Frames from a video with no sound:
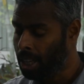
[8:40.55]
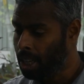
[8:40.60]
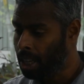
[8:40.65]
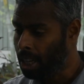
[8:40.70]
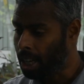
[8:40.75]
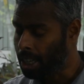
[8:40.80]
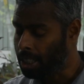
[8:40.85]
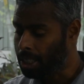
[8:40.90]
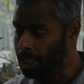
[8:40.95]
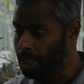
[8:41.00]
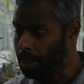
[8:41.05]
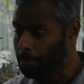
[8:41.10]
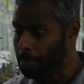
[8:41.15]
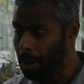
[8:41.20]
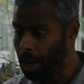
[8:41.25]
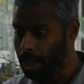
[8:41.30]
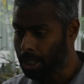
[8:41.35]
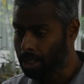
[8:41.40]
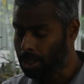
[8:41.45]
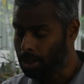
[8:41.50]
I think
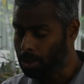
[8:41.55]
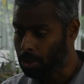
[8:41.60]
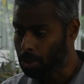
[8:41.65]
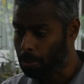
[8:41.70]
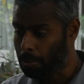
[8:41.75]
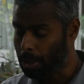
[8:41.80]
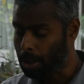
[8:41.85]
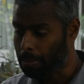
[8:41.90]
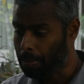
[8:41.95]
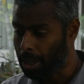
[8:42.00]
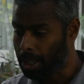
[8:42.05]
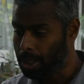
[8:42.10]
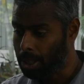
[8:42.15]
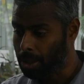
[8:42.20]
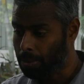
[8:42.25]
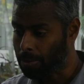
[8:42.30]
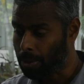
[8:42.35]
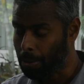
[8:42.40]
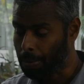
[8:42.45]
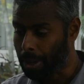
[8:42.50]
Marty Subramanian
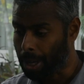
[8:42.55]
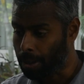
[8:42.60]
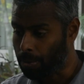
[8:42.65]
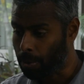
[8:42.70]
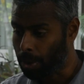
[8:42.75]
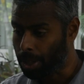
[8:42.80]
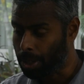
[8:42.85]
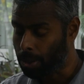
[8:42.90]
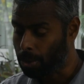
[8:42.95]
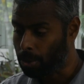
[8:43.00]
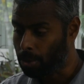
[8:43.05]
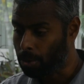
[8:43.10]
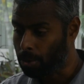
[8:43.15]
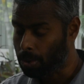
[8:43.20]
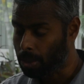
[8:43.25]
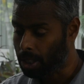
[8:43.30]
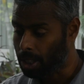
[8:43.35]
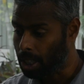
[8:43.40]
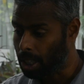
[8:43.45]
from N Y U uh,